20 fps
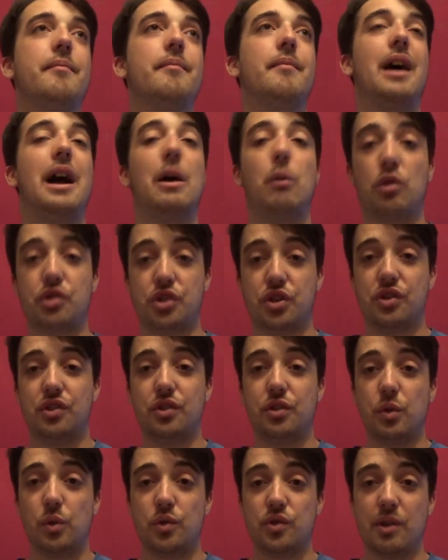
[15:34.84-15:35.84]
I was using
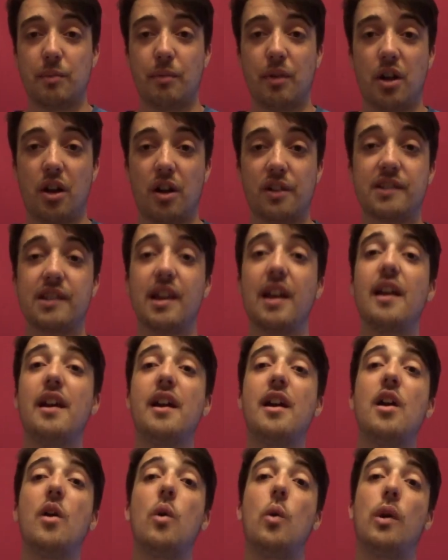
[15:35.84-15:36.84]
dual SIM cards.
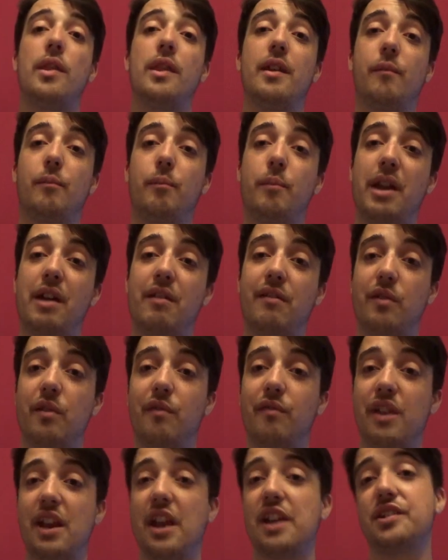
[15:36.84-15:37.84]
When the peer review
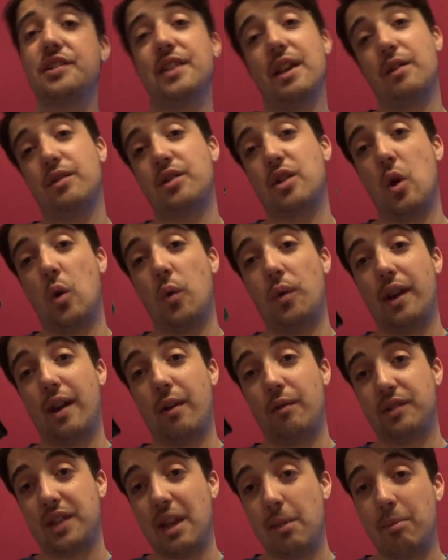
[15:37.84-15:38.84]
finished and I was told I
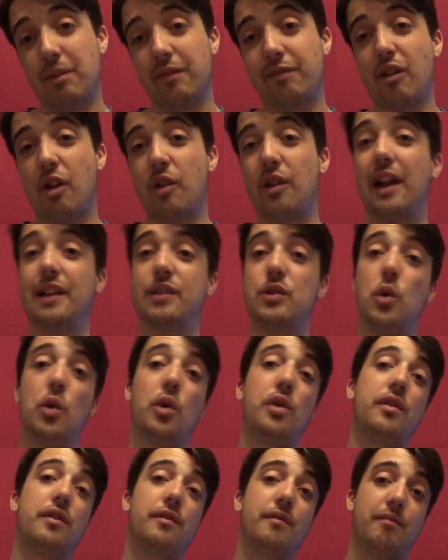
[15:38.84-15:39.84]
was keeping the phone, I
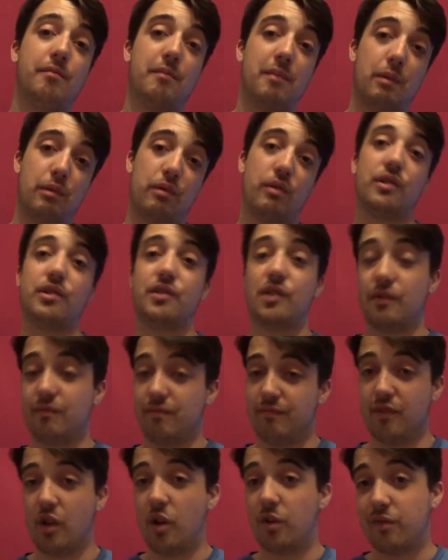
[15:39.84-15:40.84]
took my brother's
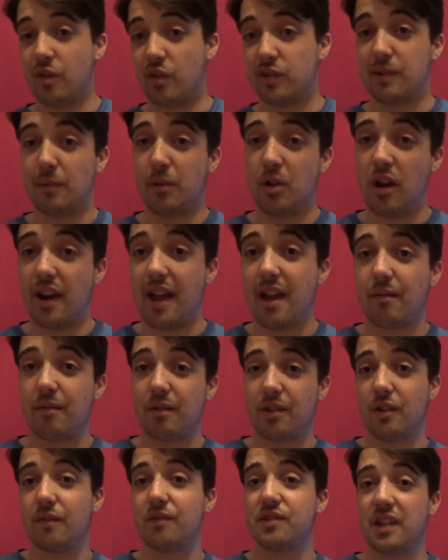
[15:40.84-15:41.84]
phone SIM card out,
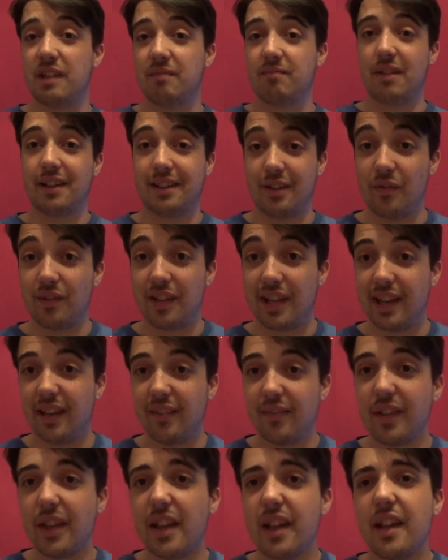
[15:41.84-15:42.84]
because obviously I don't need it.
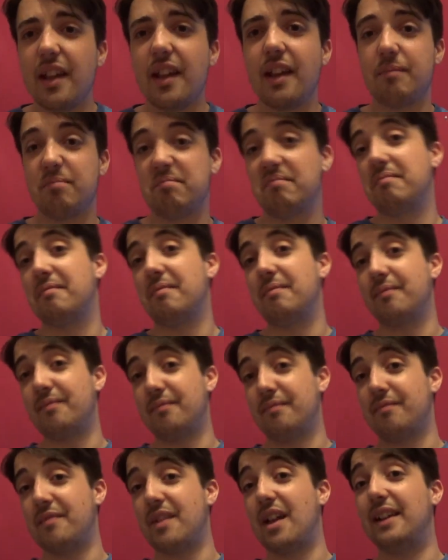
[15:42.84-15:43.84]

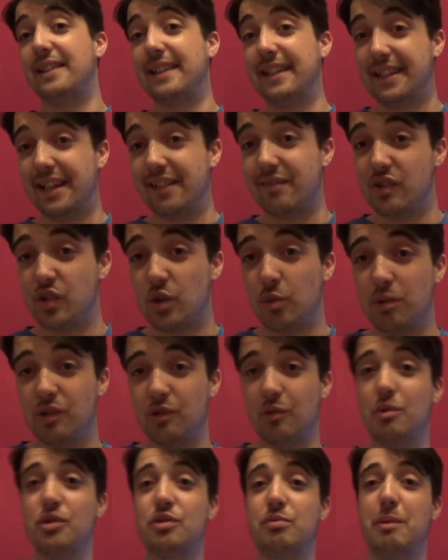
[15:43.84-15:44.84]
I did give his number to
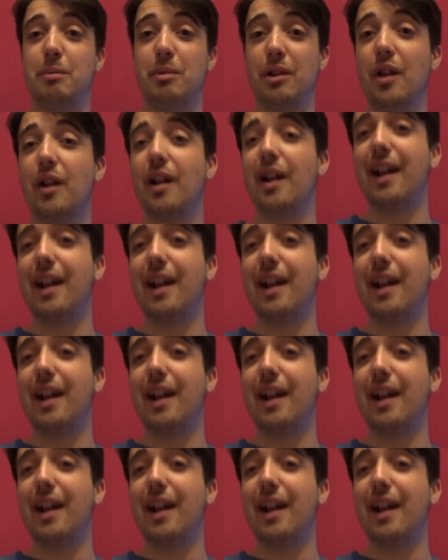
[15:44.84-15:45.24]
a bunch of people.